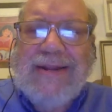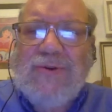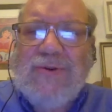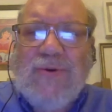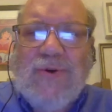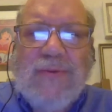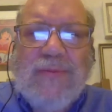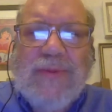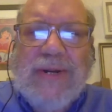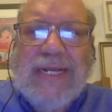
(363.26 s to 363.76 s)

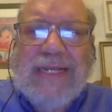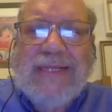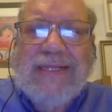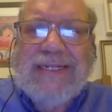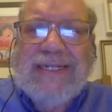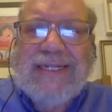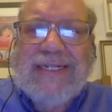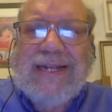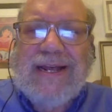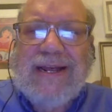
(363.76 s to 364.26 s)
orbiting the
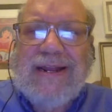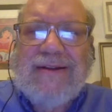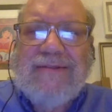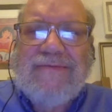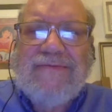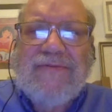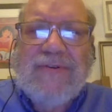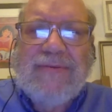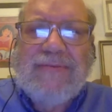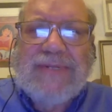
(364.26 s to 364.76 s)
sun
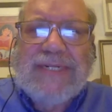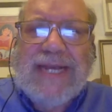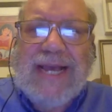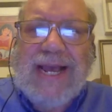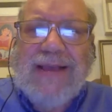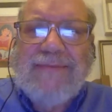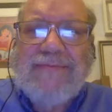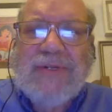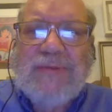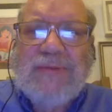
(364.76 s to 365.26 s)
from
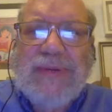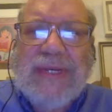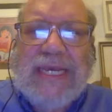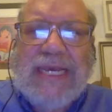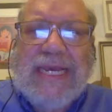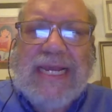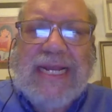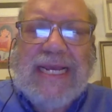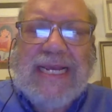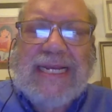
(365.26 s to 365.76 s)
time's
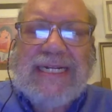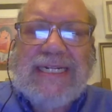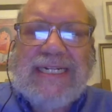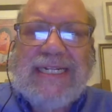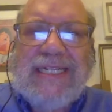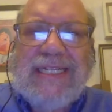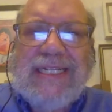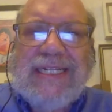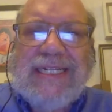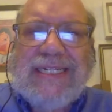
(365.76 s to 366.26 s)
beginning
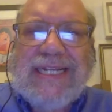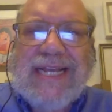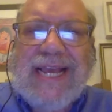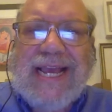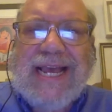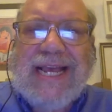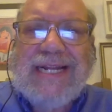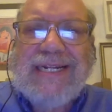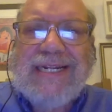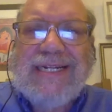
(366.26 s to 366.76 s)
till its
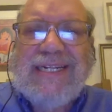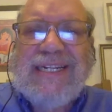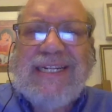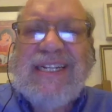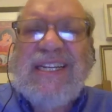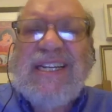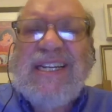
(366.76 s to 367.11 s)
end.